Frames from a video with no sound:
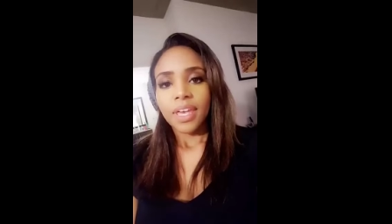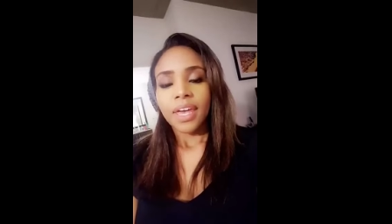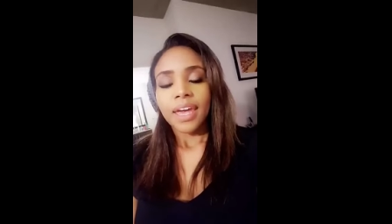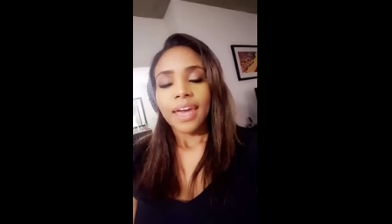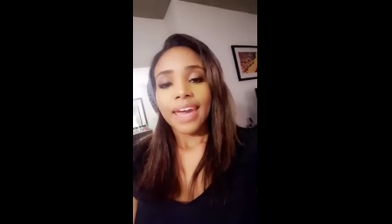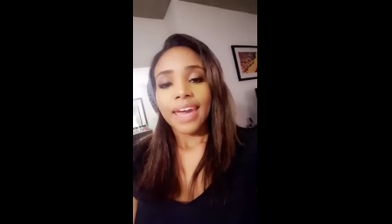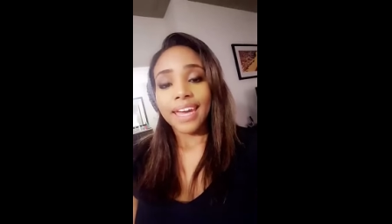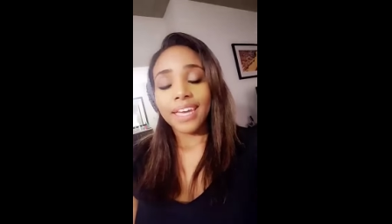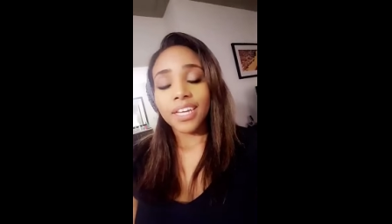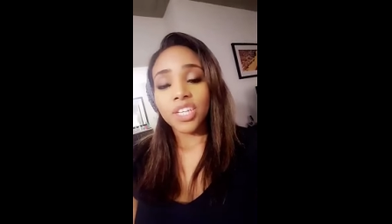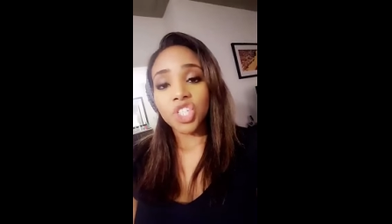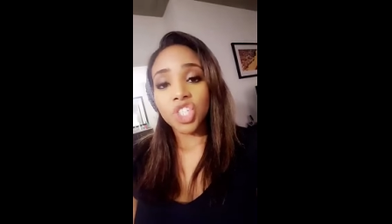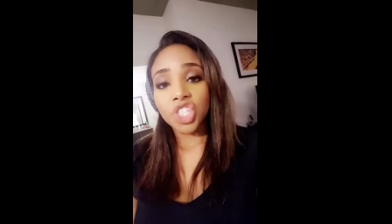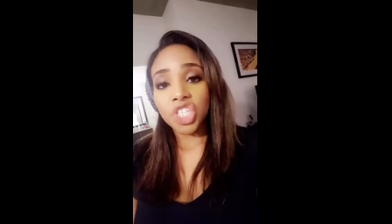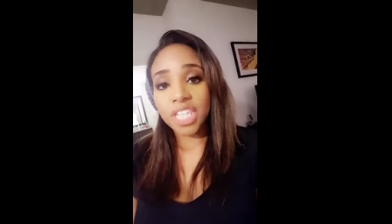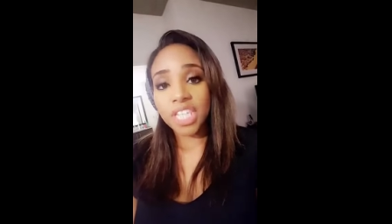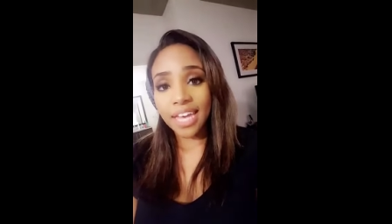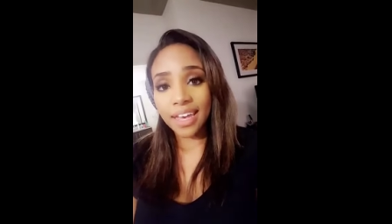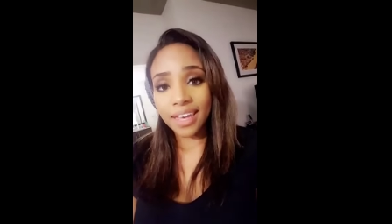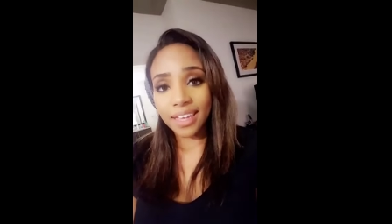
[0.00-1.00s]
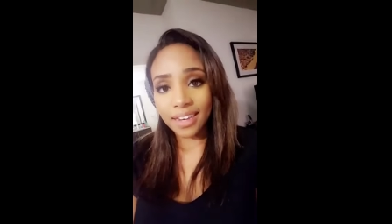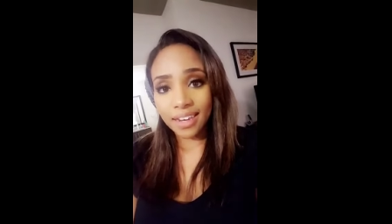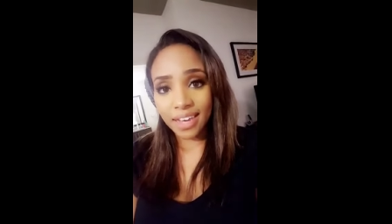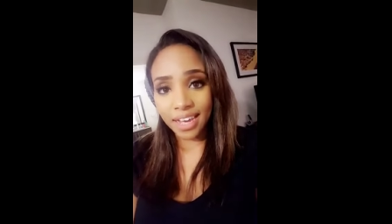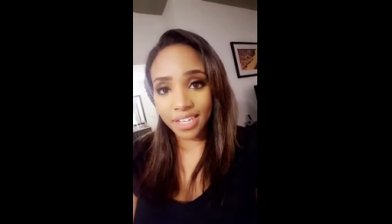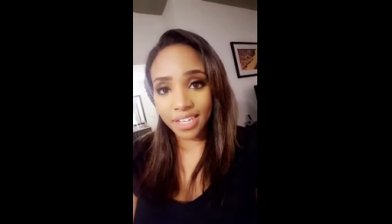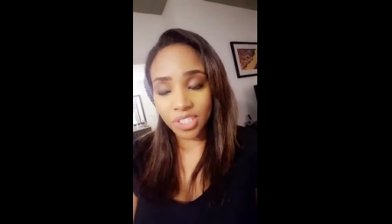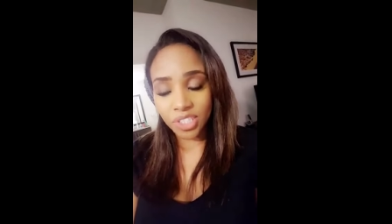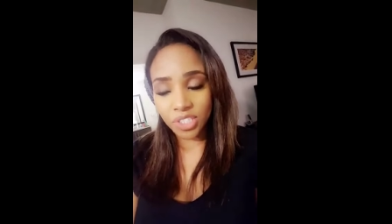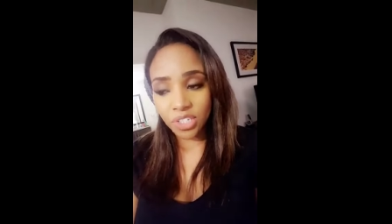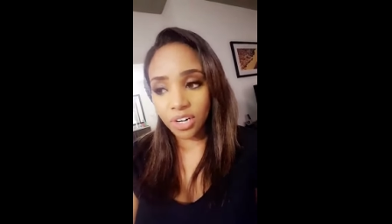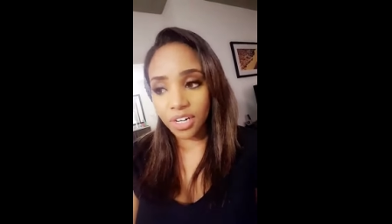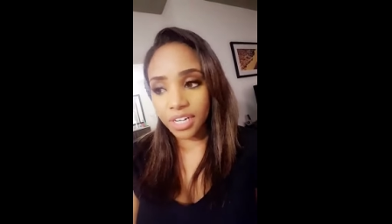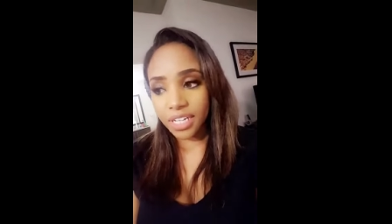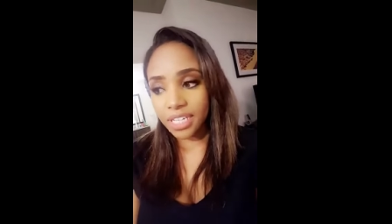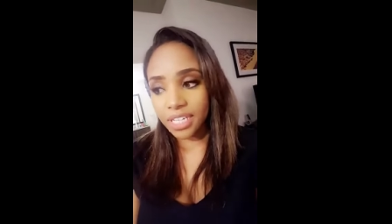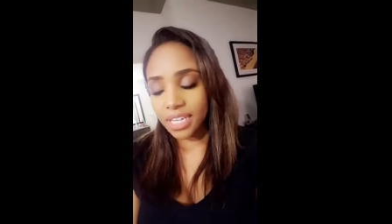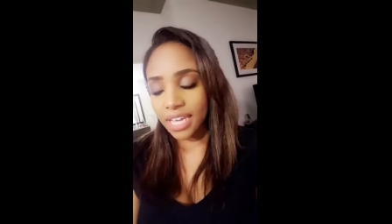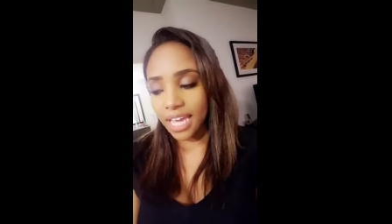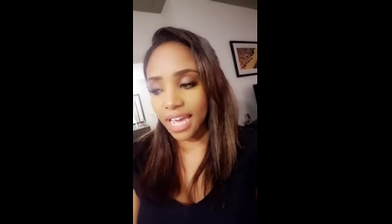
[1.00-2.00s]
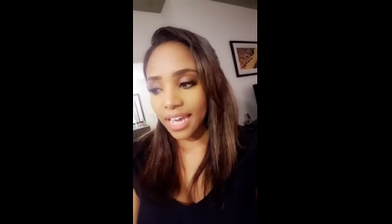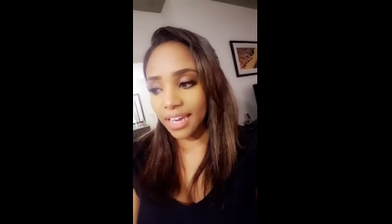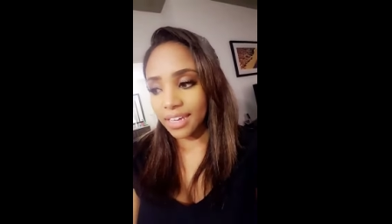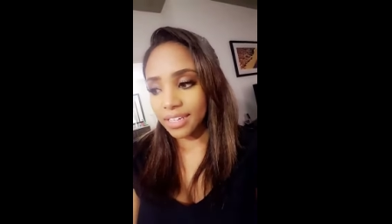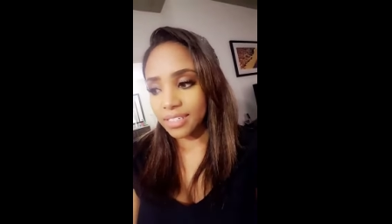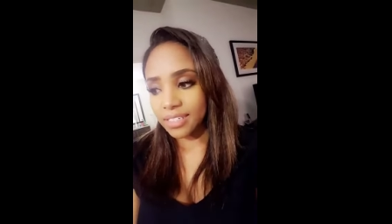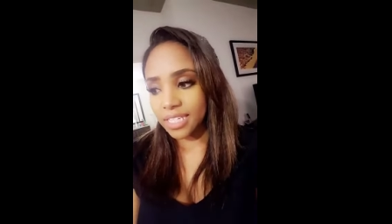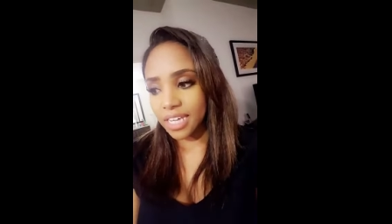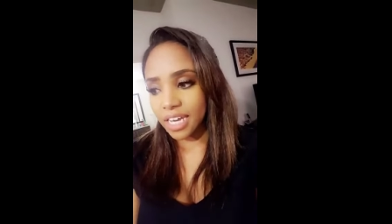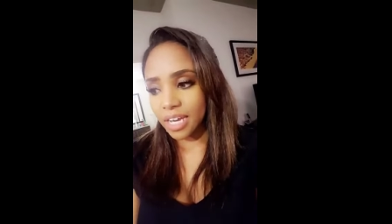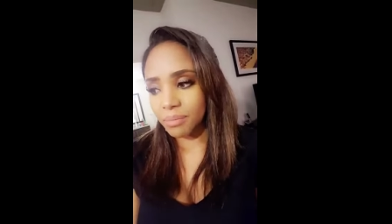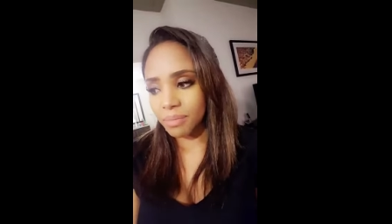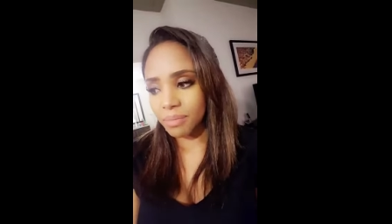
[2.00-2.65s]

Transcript: Age 10, I started. And um,